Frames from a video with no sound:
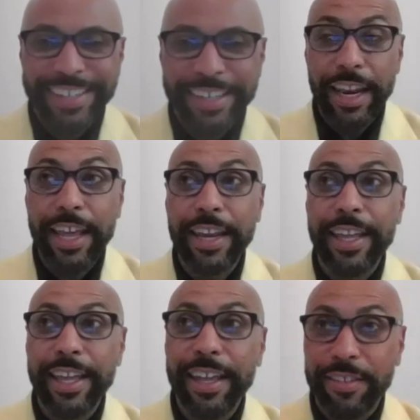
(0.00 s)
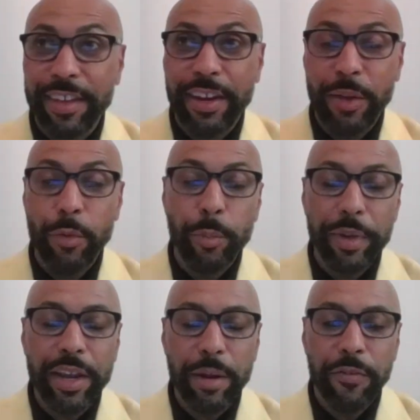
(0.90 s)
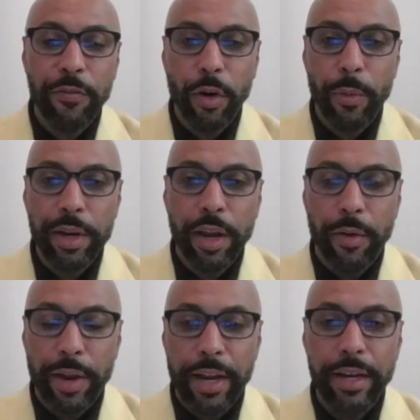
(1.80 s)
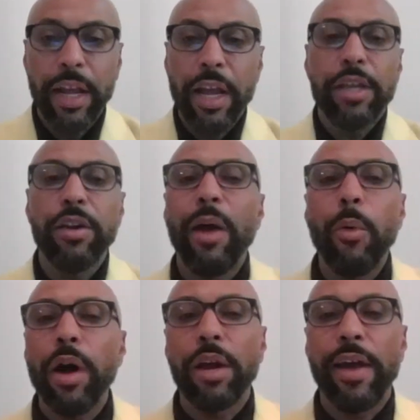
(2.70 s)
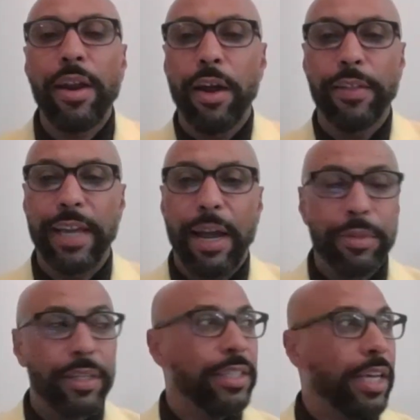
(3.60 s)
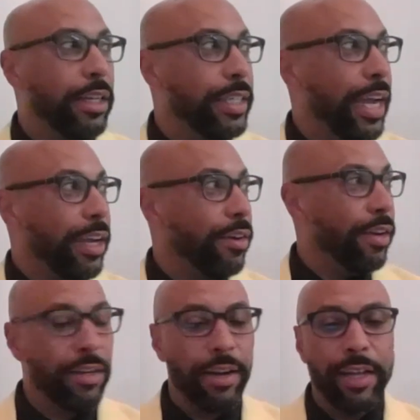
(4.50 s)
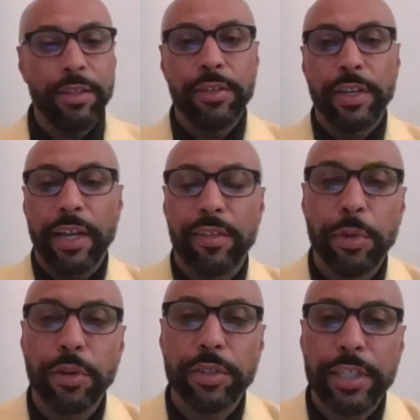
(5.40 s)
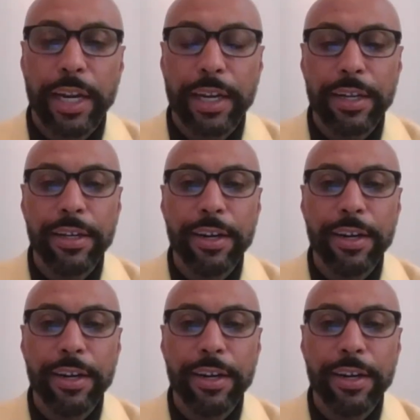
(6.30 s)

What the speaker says: It is. It will be here before we know it. And, I walk around all the time with this yellow jacket on. I use it like a smoker's jacket.